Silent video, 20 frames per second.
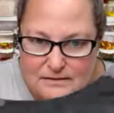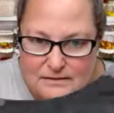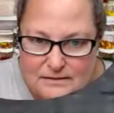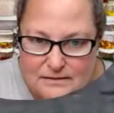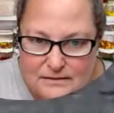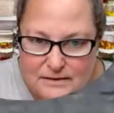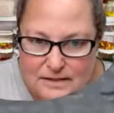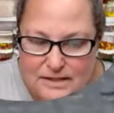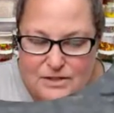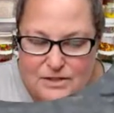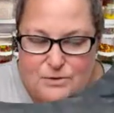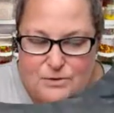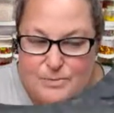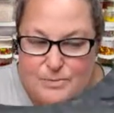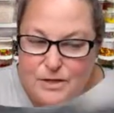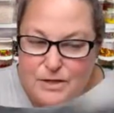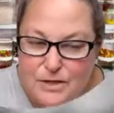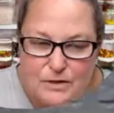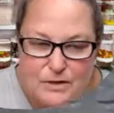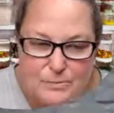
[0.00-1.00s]
Can you
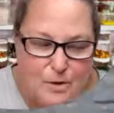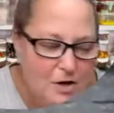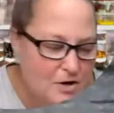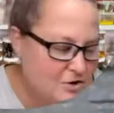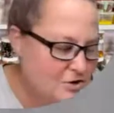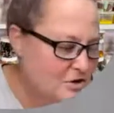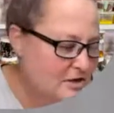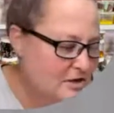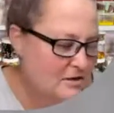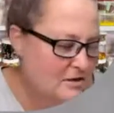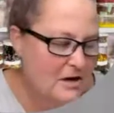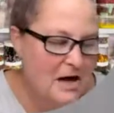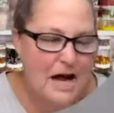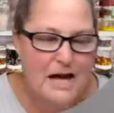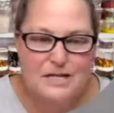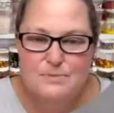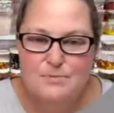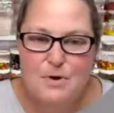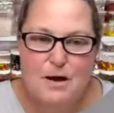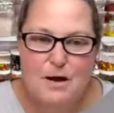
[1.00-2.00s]
be only partially
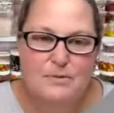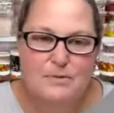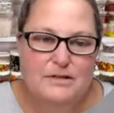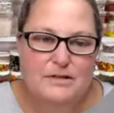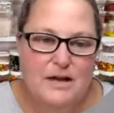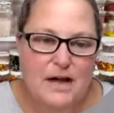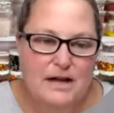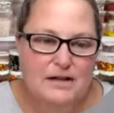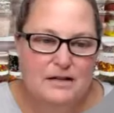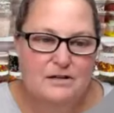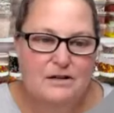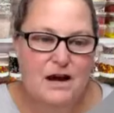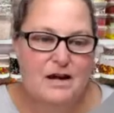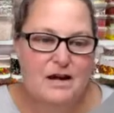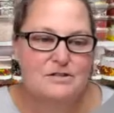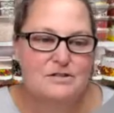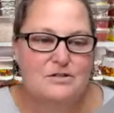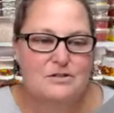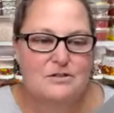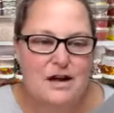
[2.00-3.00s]
cracked? Probably not. A
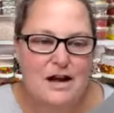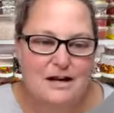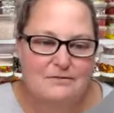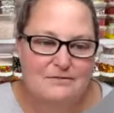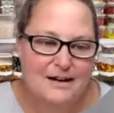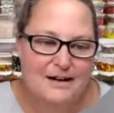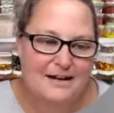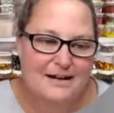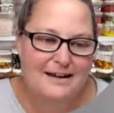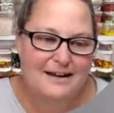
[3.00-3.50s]
crack's a crack, right?